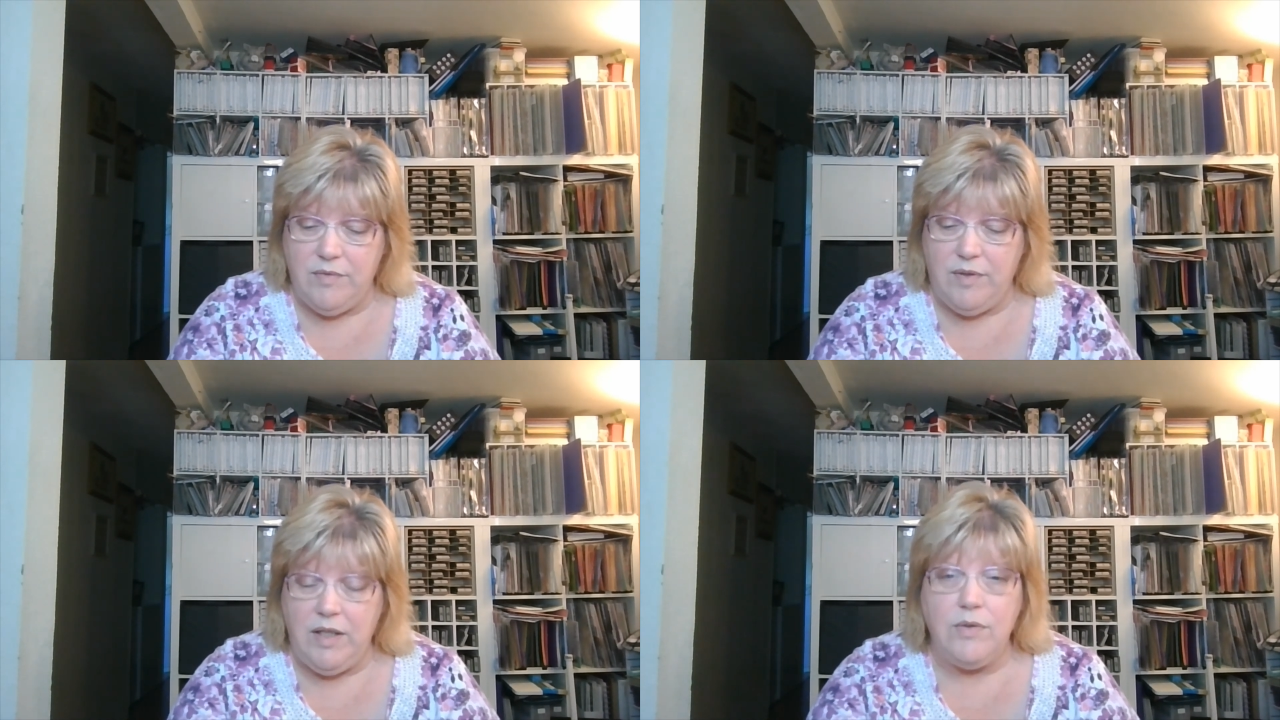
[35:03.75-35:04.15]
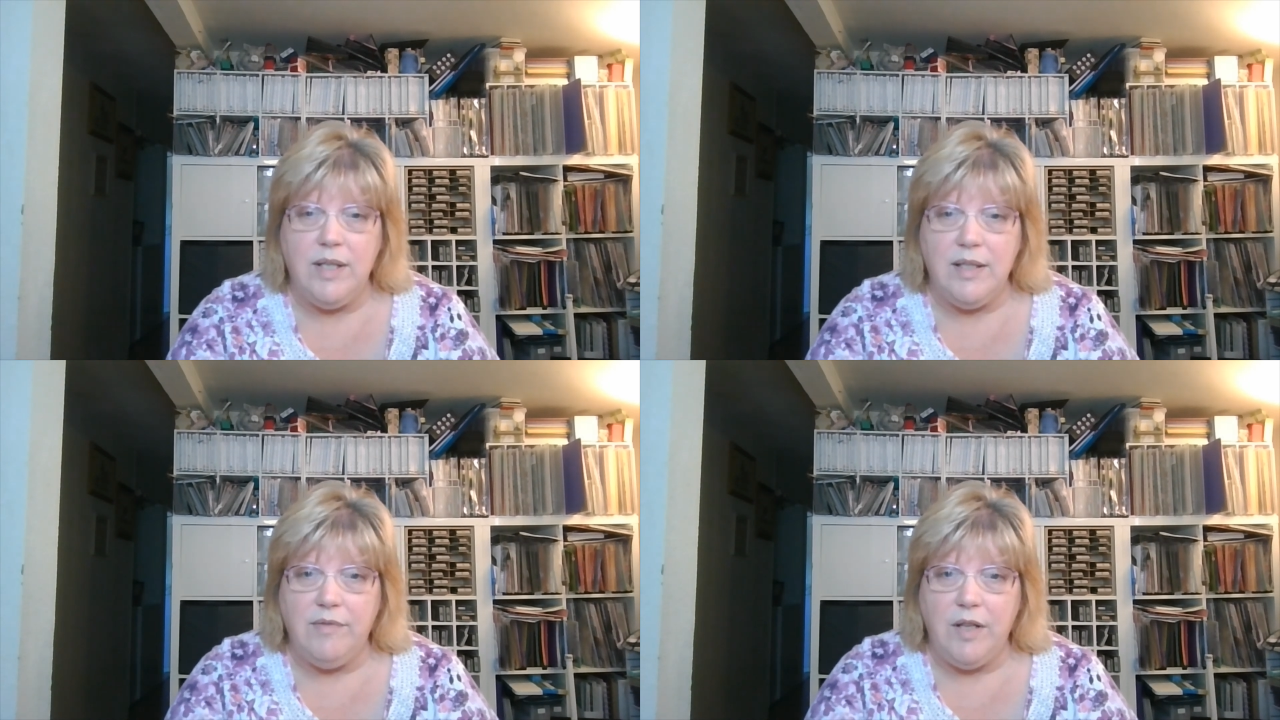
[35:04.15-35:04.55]
videos
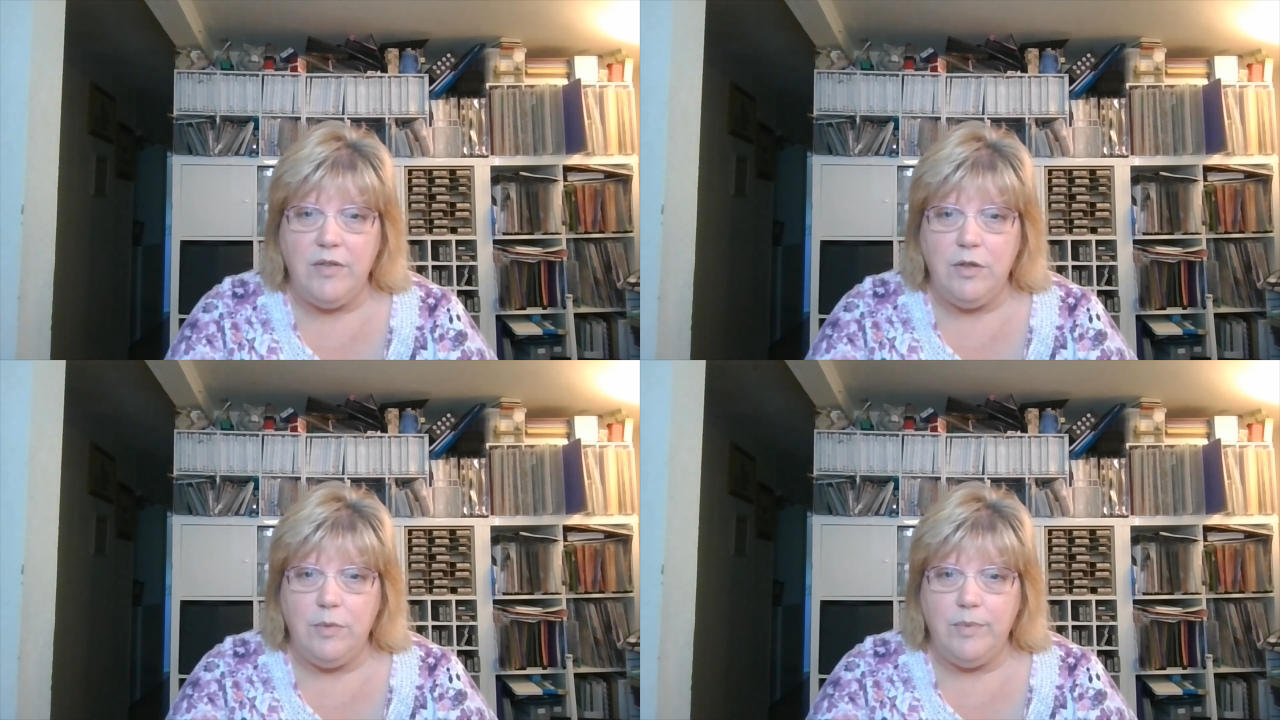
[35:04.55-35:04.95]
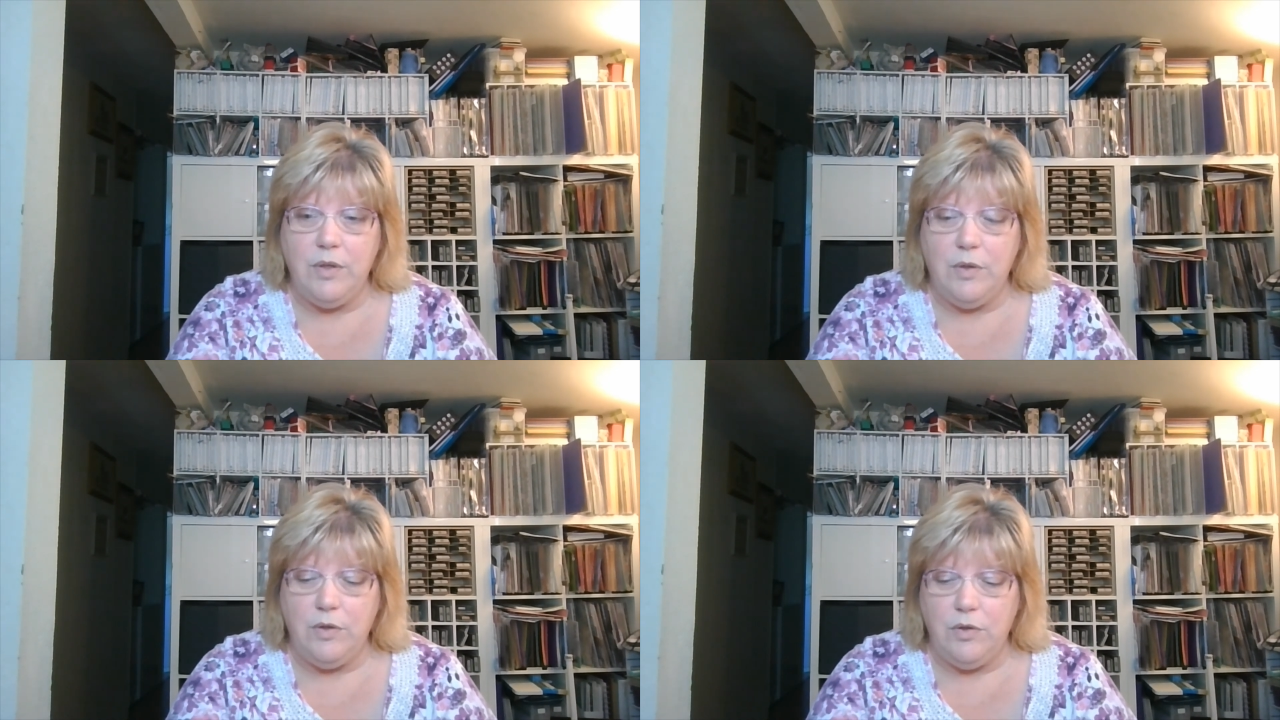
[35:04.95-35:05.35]
as Flosstube,
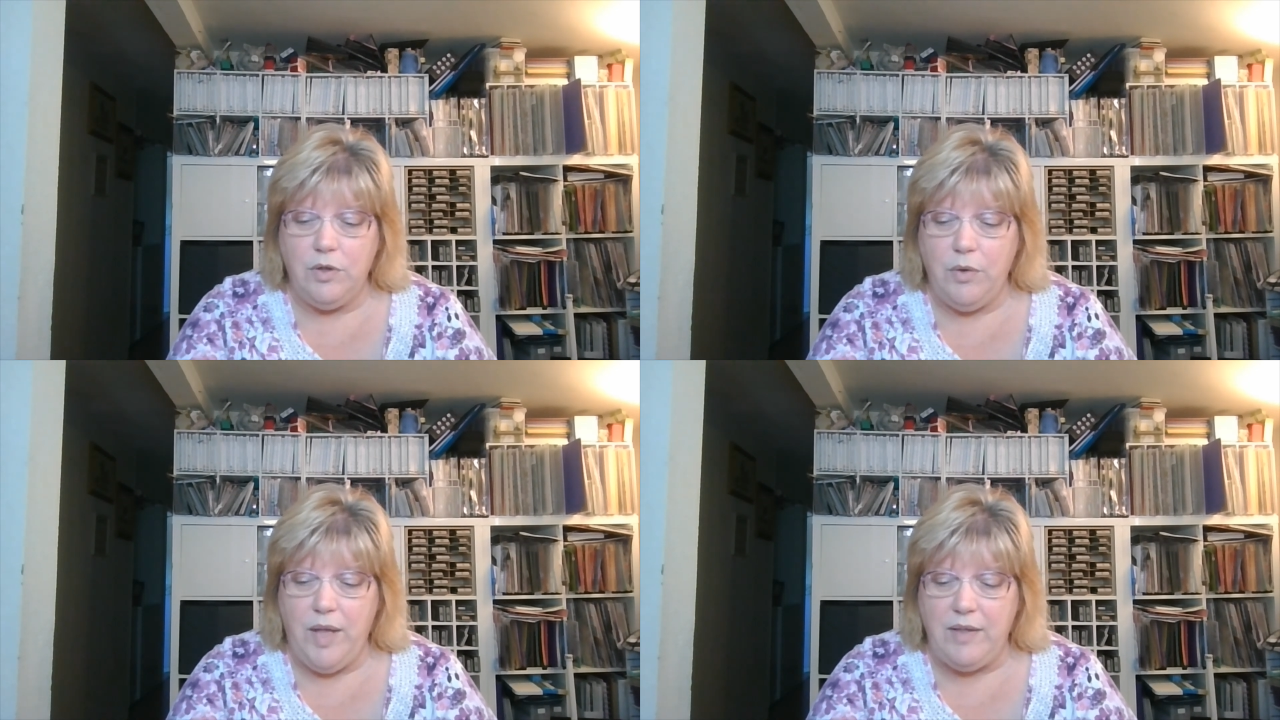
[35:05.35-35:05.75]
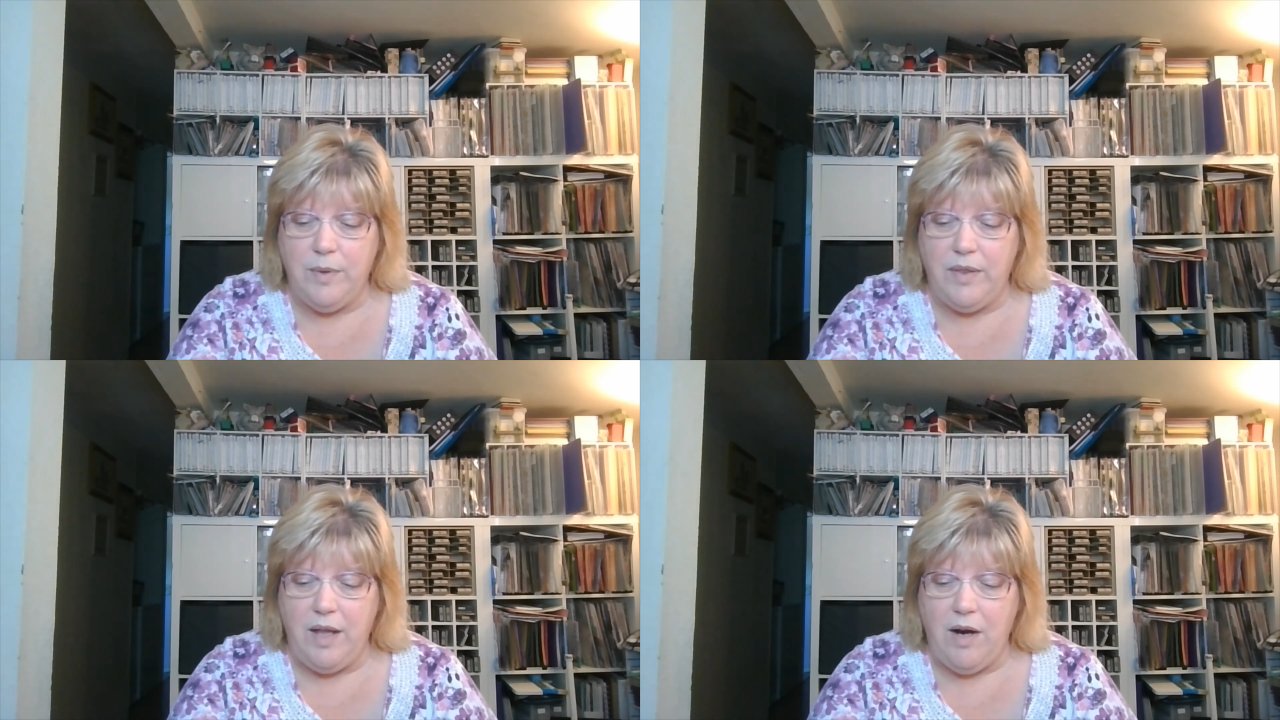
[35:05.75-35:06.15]
so you'll know that's
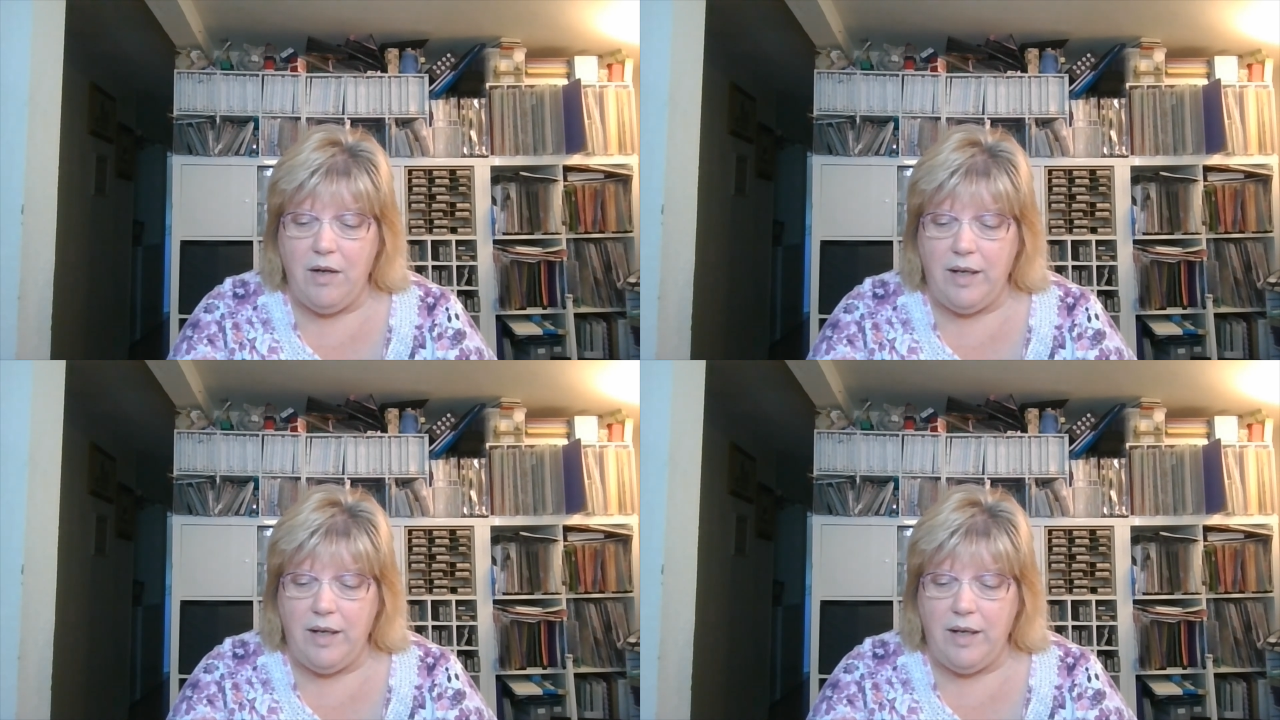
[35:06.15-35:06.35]
what they are,